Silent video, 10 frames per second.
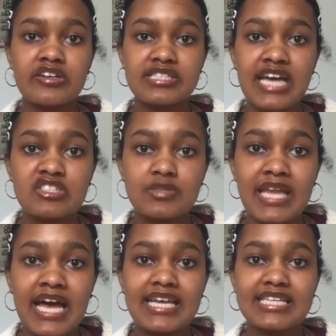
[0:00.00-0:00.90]
Sandra
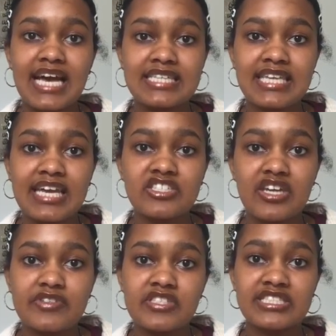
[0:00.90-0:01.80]
Bland, a Tatiana
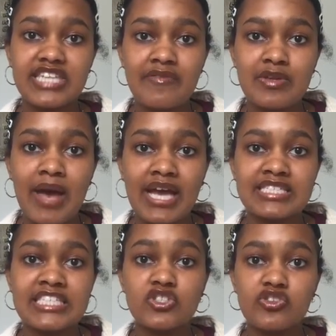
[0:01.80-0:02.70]
Jefferson, David
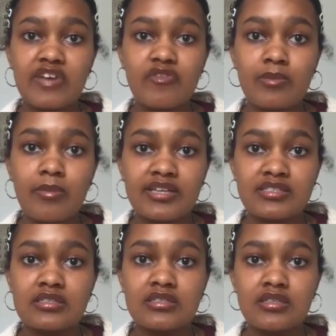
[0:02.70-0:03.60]
McAtee, Trayvon
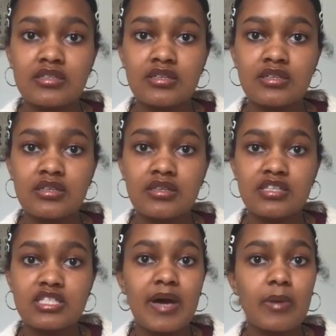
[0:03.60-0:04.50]
Martin. This
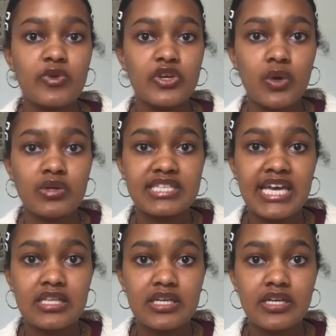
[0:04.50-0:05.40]
is about Breonna
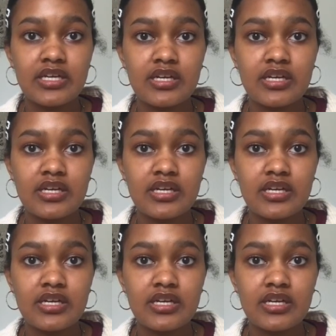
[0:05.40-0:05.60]
Taylor.